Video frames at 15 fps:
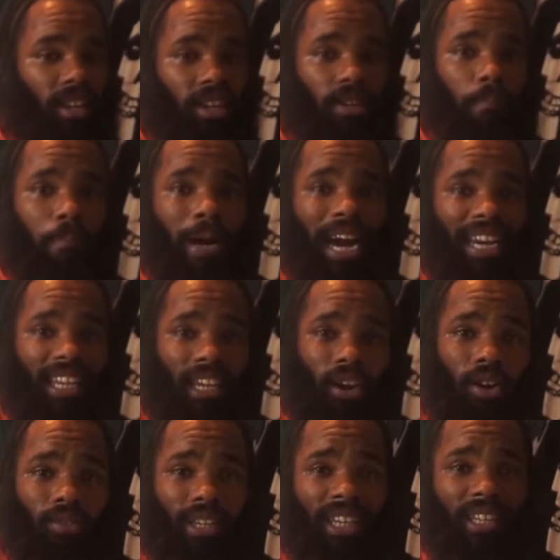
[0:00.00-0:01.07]
Your body
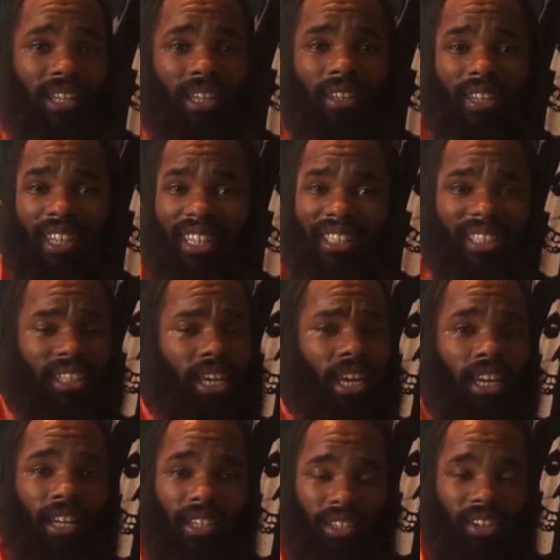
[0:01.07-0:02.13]

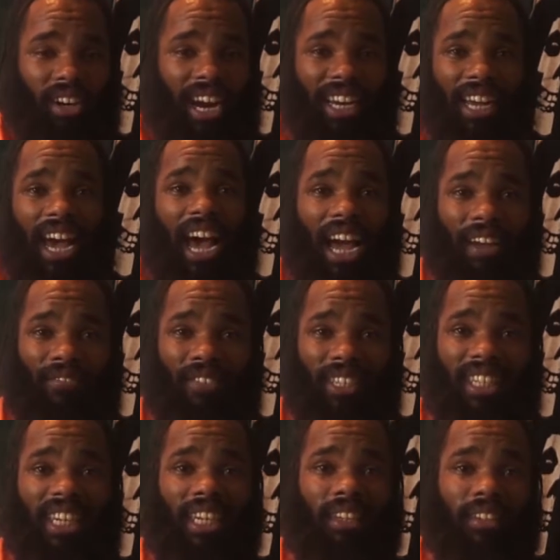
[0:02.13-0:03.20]
you're at a high
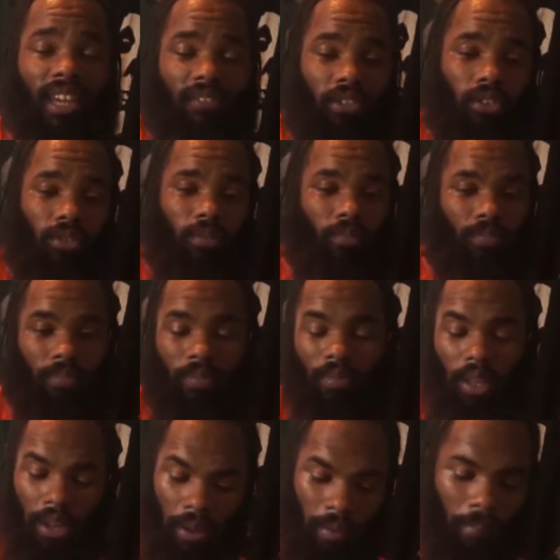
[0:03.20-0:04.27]
fatigue level,
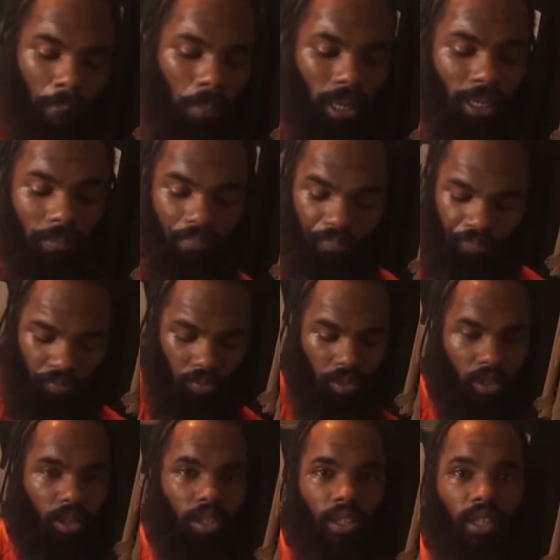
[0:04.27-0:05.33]
but
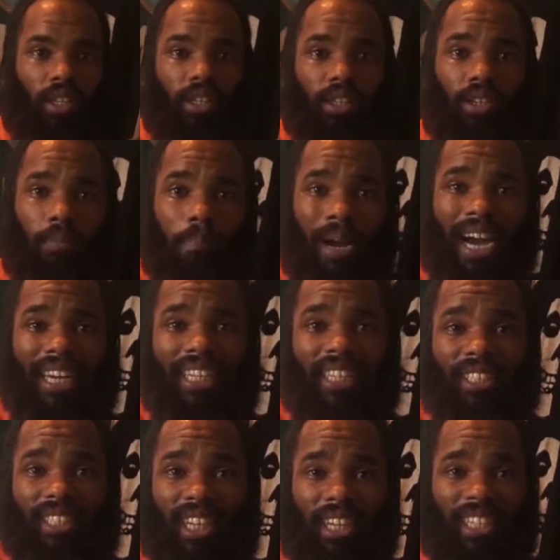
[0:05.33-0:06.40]
your body
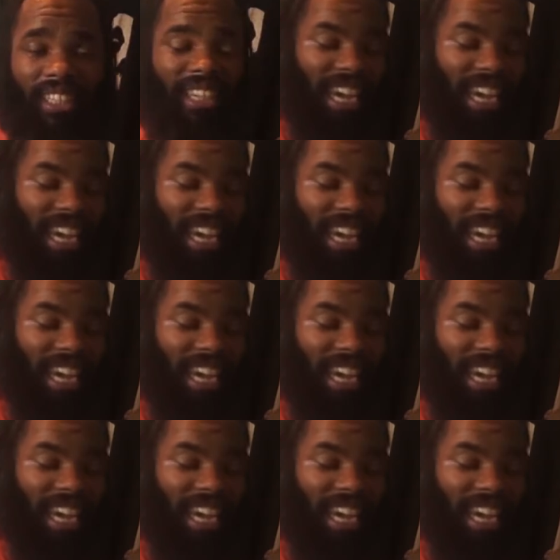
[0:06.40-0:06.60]
is going to